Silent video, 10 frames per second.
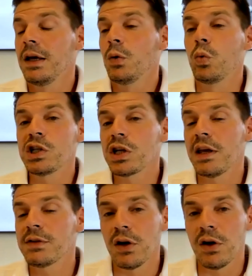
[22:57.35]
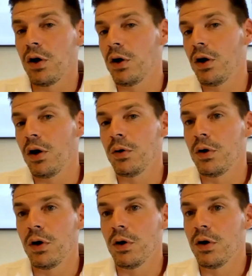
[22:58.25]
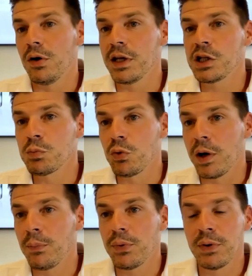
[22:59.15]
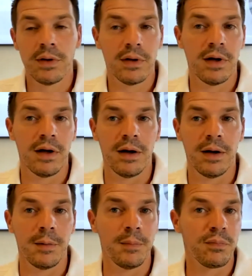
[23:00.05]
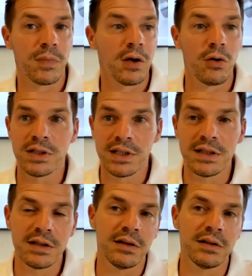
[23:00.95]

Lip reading: which gives an edge prep consistent